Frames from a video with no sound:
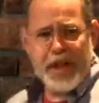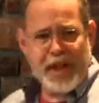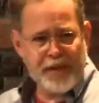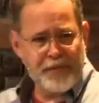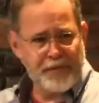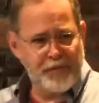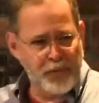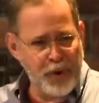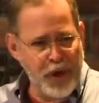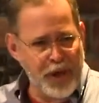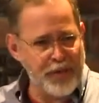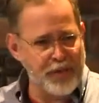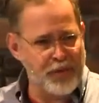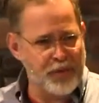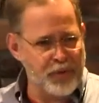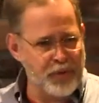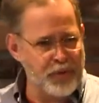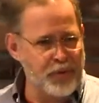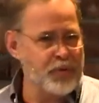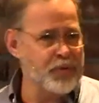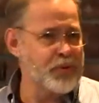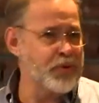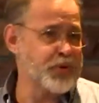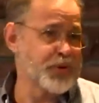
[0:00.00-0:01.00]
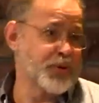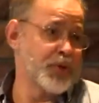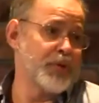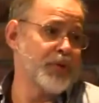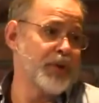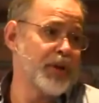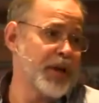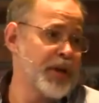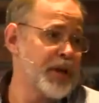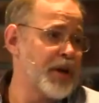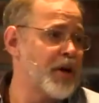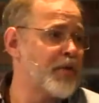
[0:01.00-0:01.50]
have read through or
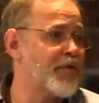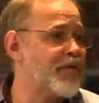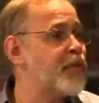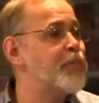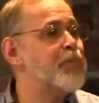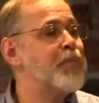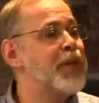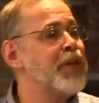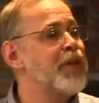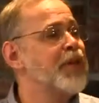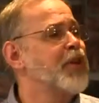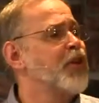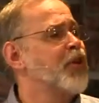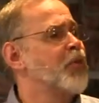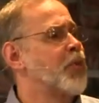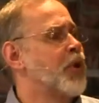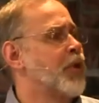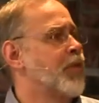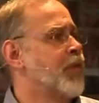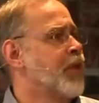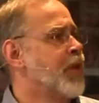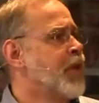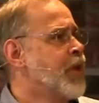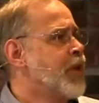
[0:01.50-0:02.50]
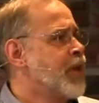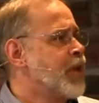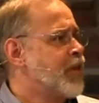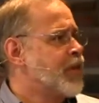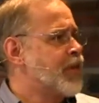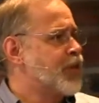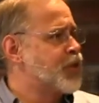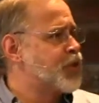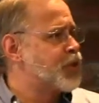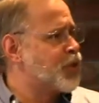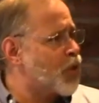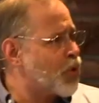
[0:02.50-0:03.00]
certainly are familiar with
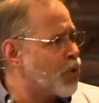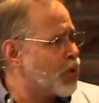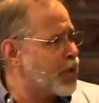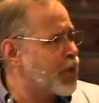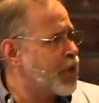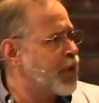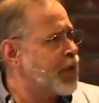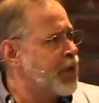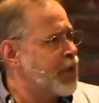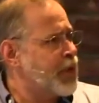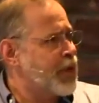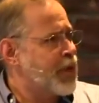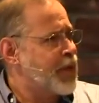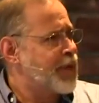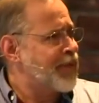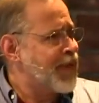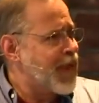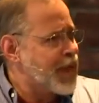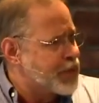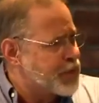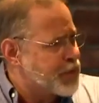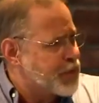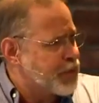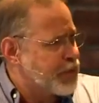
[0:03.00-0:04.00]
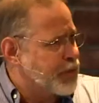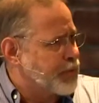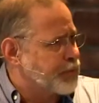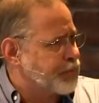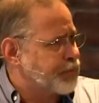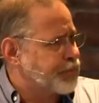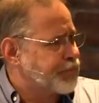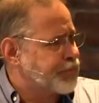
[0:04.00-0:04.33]
the story of Esther.